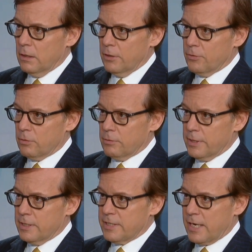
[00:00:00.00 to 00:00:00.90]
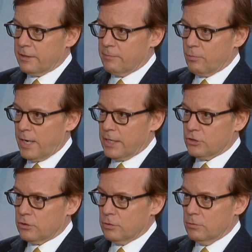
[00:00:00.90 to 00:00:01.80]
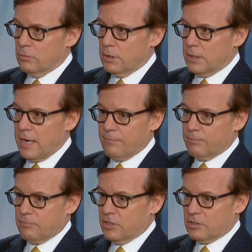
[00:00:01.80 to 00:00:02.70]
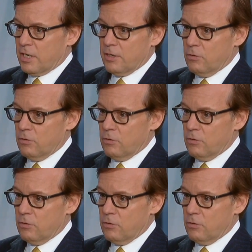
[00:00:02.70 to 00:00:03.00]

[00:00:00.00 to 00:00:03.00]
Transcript: under the executive branch to uh, have, decide